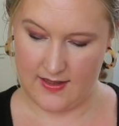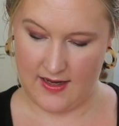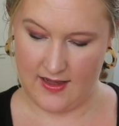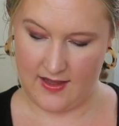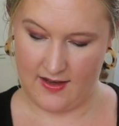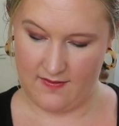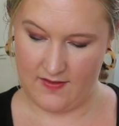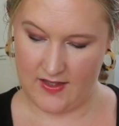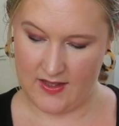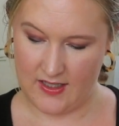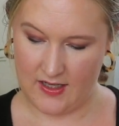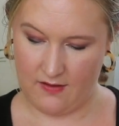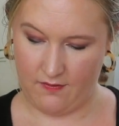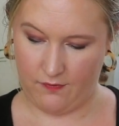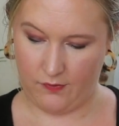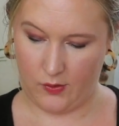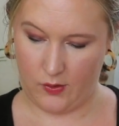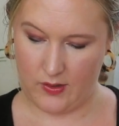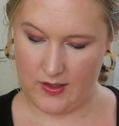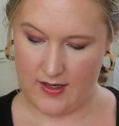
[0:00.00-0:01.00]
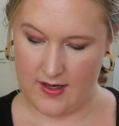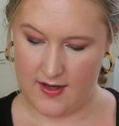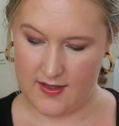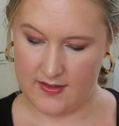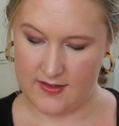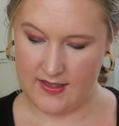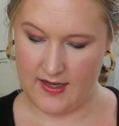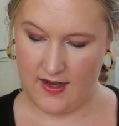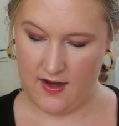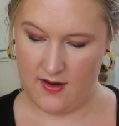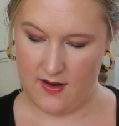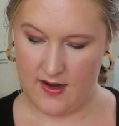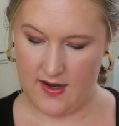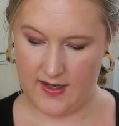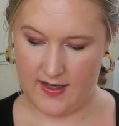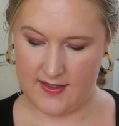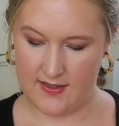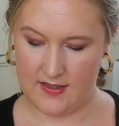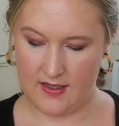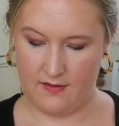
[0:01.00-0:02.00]
I love that they're in Florida. Saint
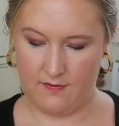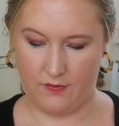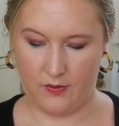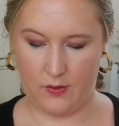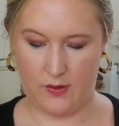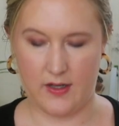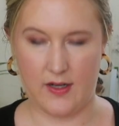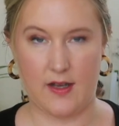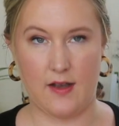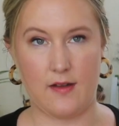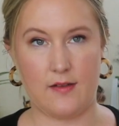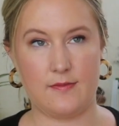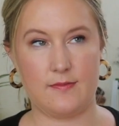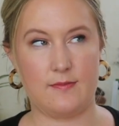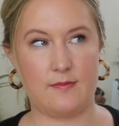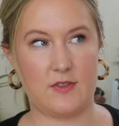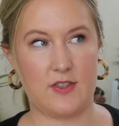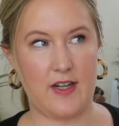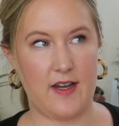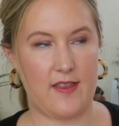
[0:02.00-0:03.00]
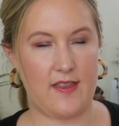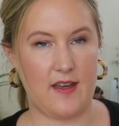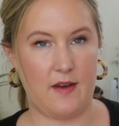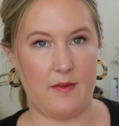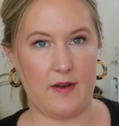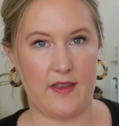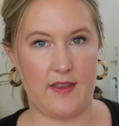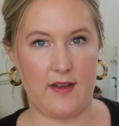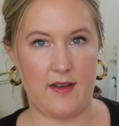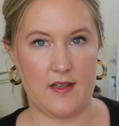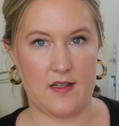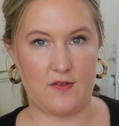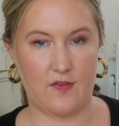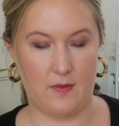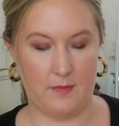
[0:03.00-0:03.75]
Augustine, Florida. I'm trying to think where that is